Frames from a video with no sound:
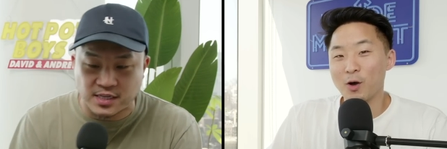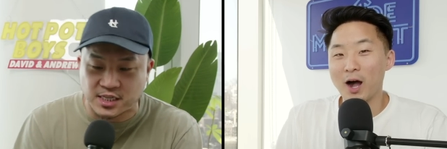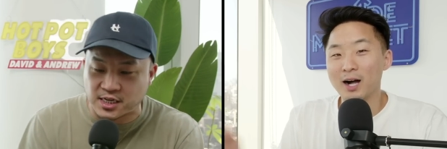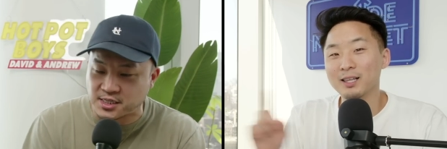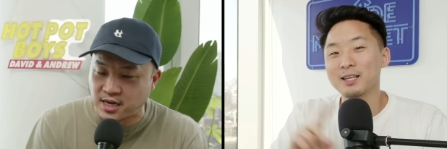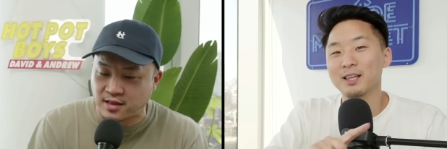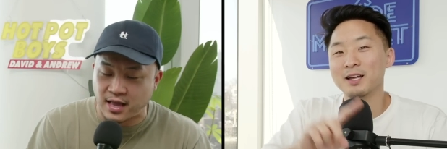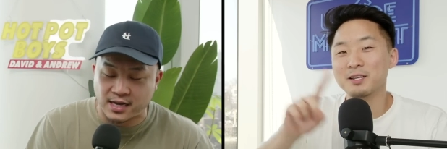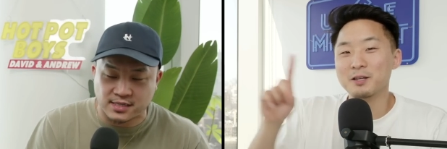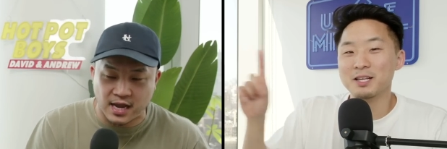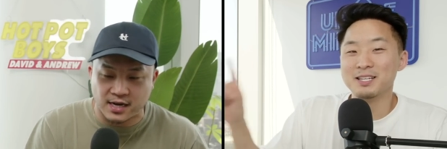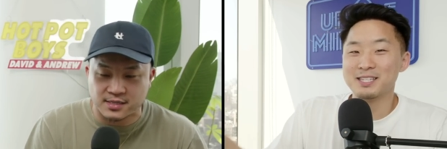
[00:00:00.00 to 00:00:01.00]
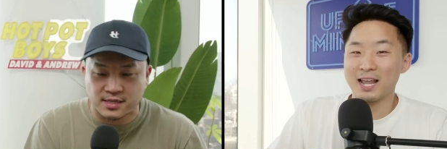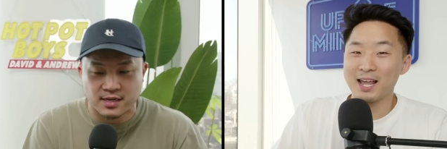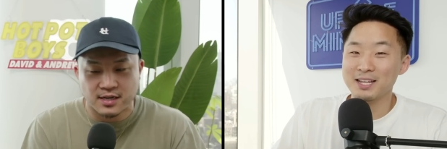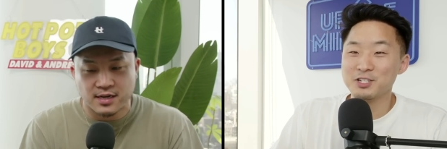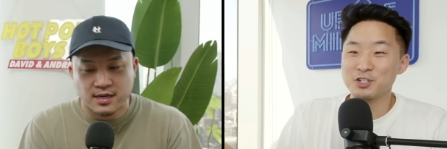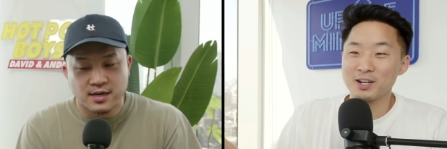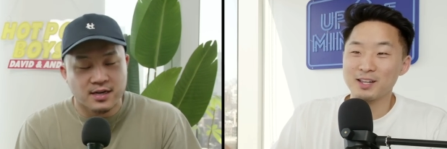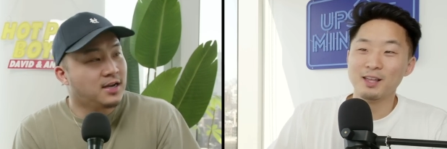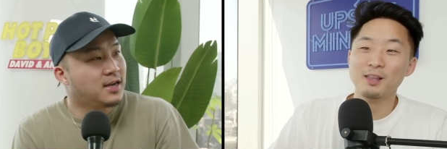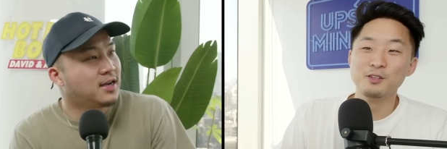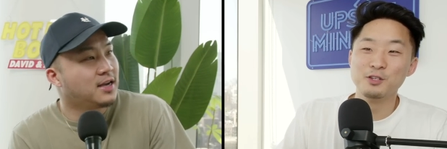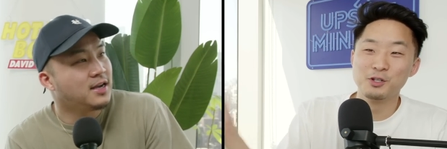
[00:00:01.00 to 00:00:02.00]
Speaker 1: so citizen. So Ollie London is Asian, and
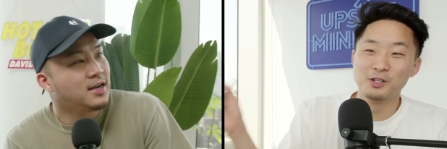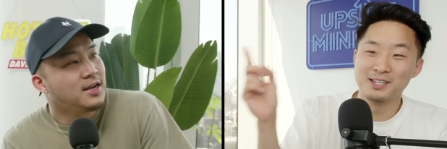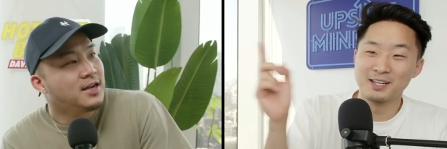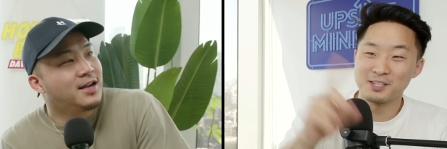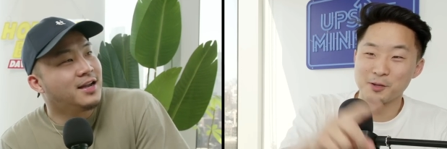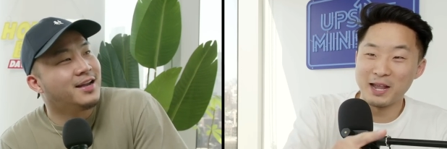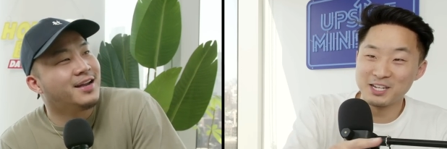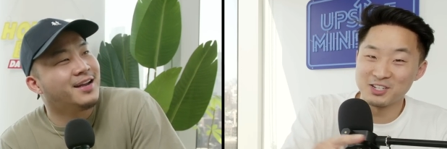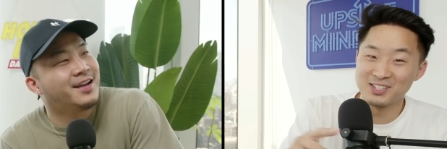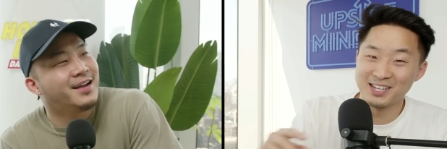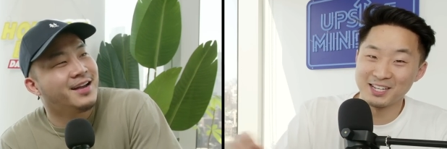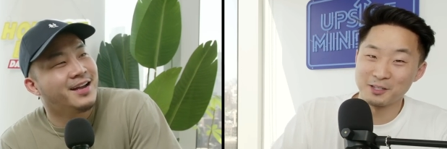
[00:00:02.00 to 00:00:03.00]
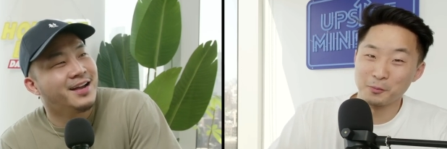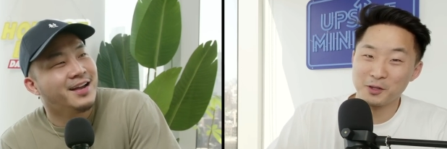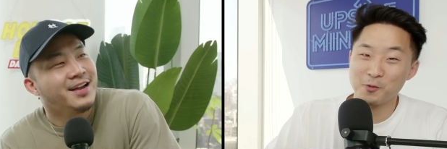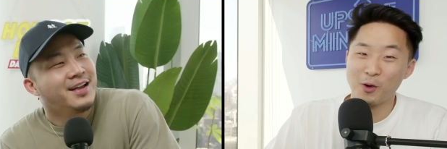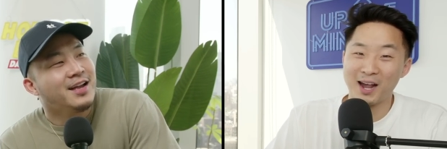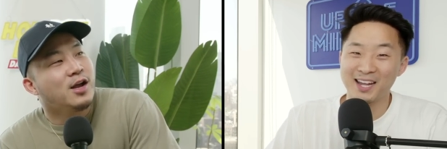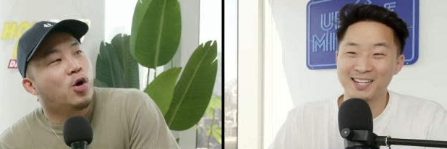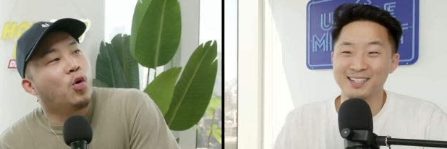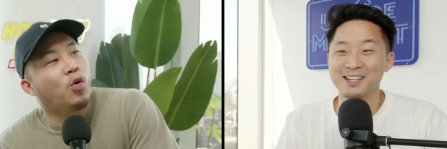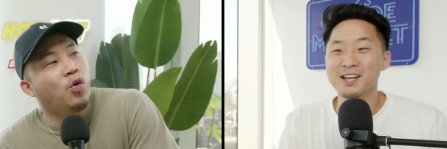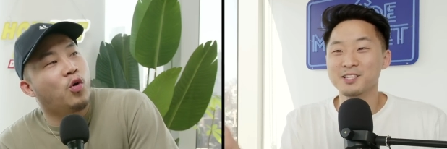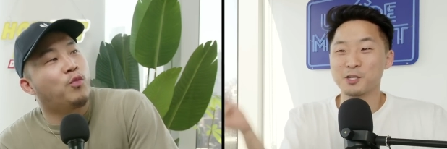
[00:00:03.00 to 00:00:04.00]
then you get some Asians get to be white.
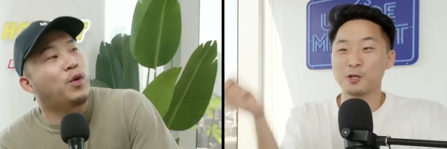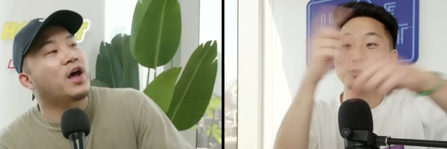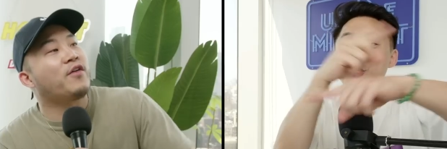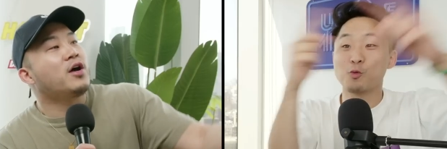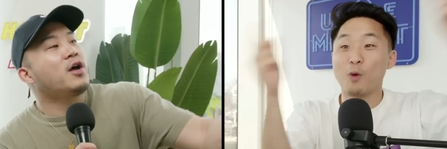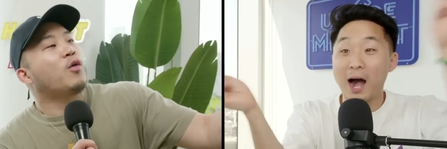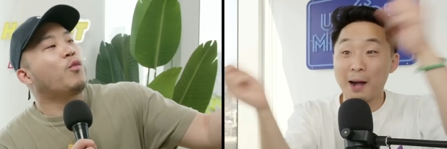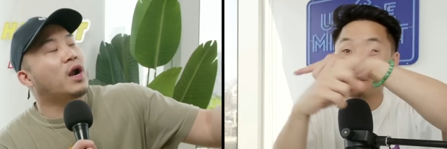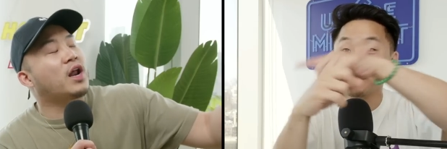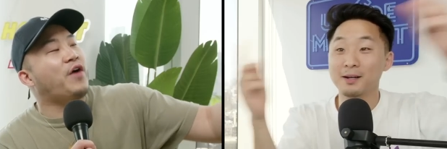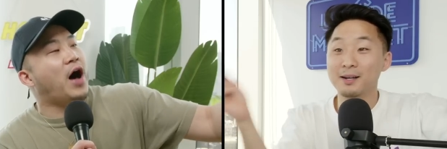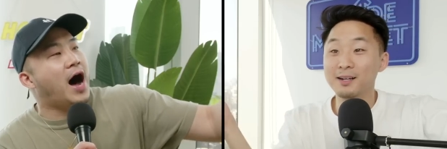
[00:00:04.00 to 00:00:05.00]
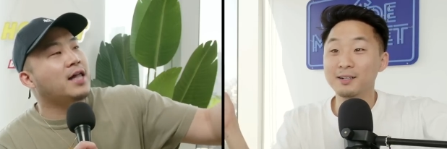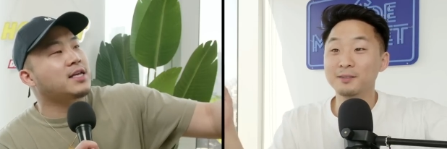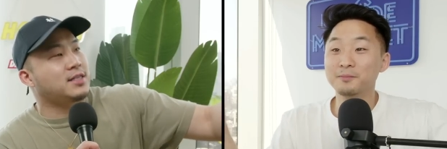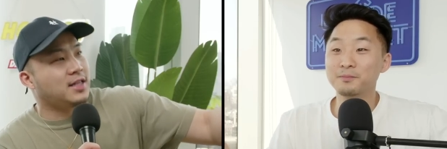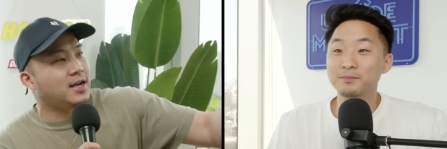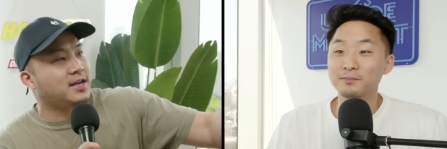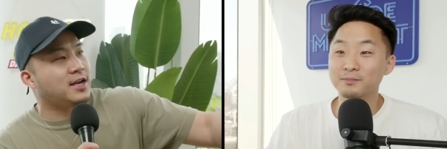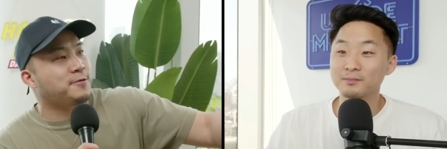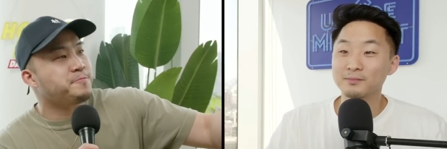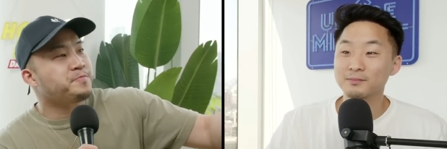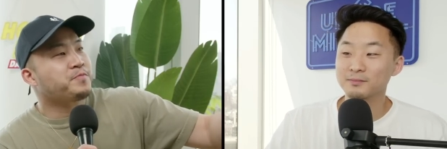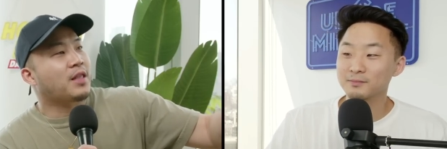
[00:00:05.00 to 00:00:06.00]
Speaker 2: Ooh, so what, you if, swap? what if Ollie
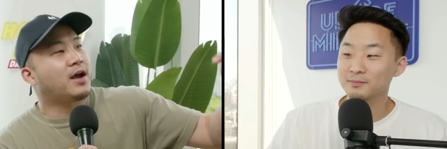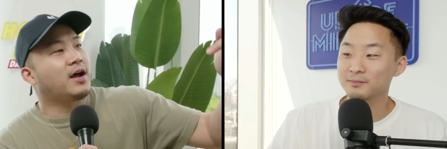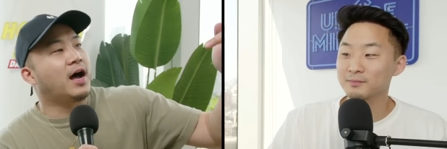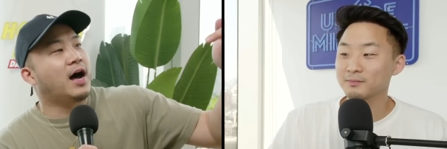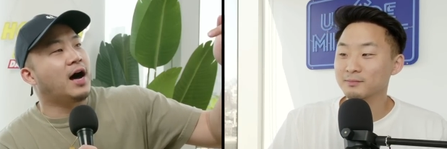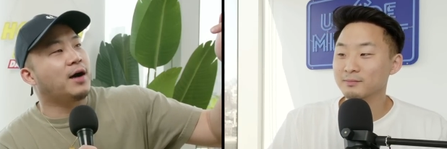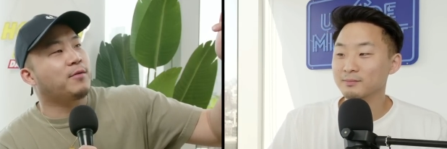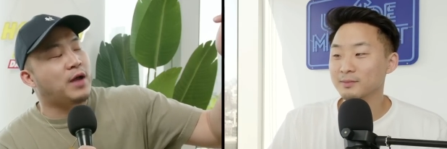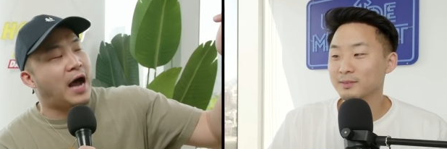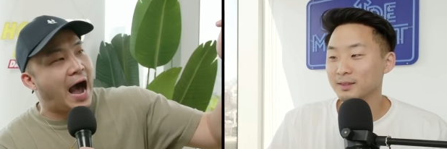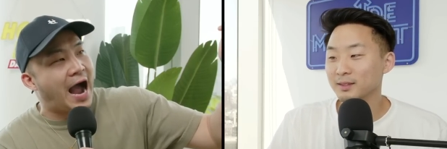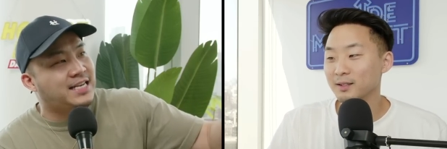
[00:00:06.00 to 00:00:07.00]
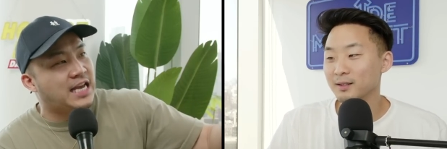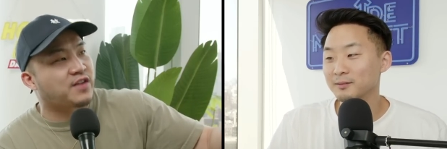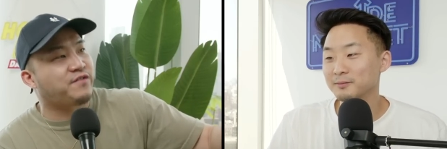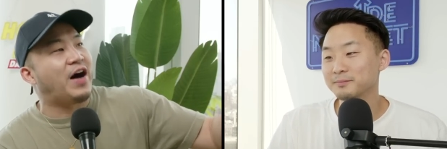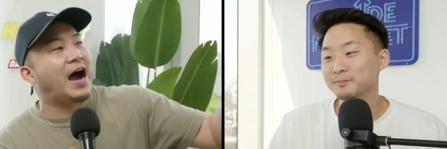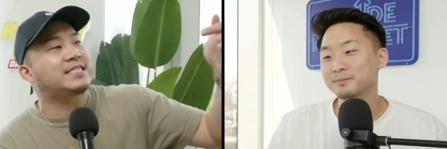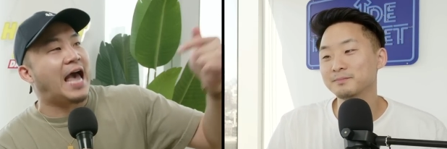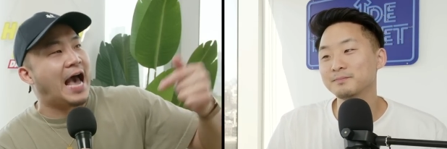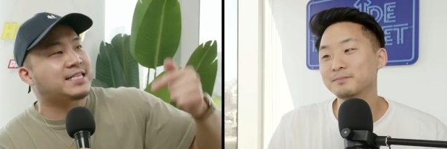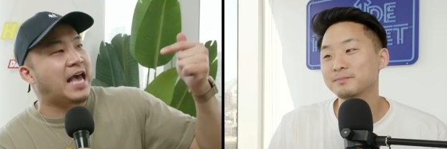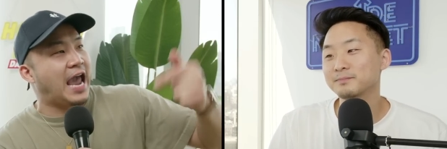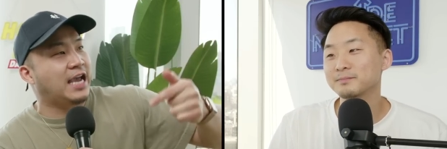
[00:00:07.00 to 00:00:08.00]
London identifies
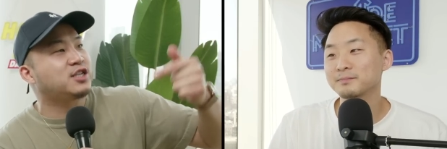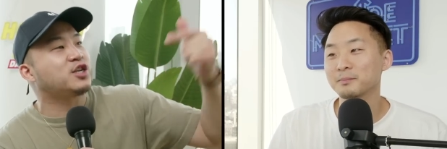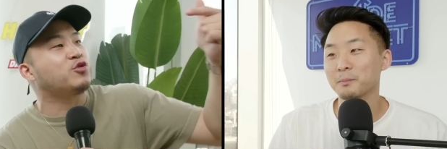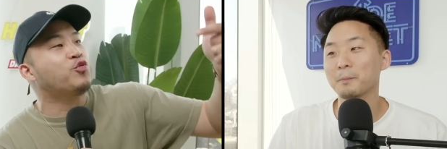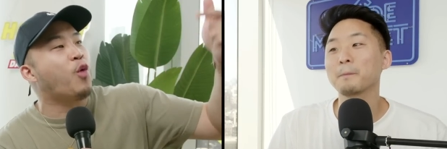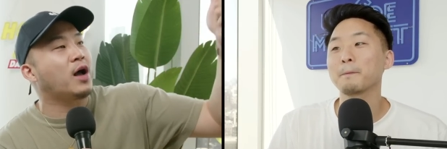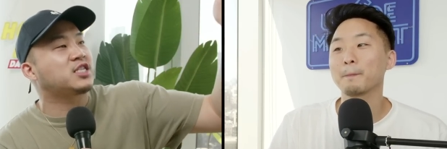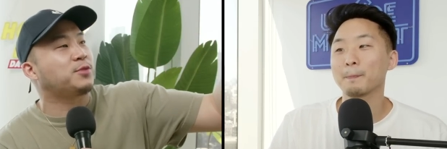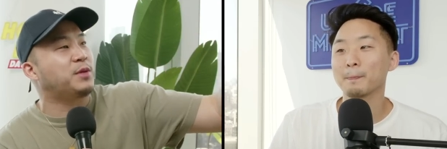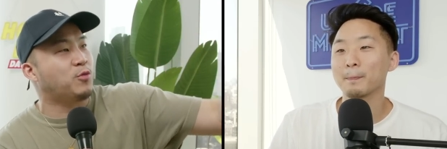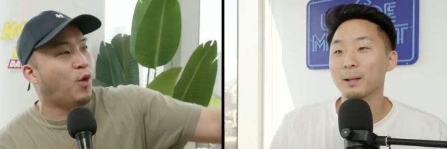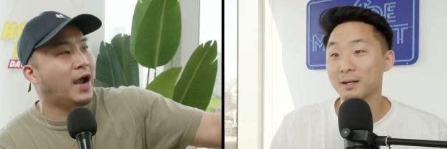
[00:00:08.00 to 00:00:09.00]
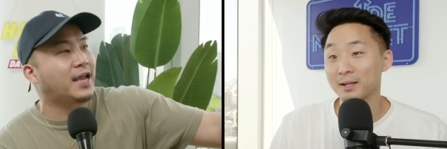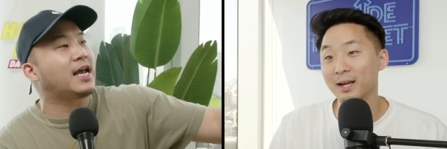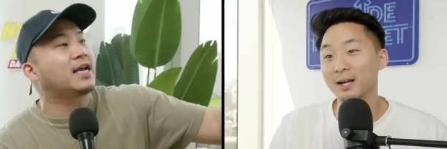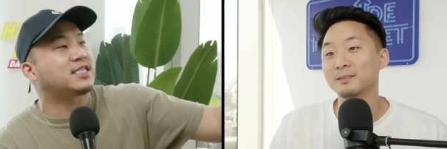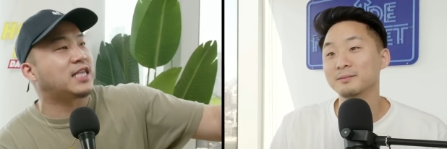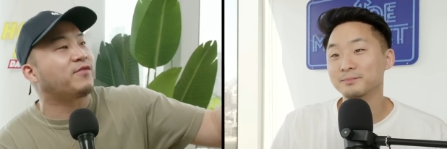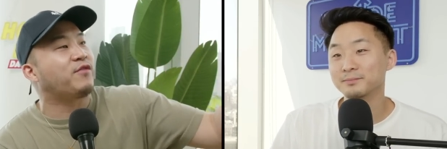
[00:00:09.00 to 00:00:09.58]
as an Asian who wants to be white yeah. instead of a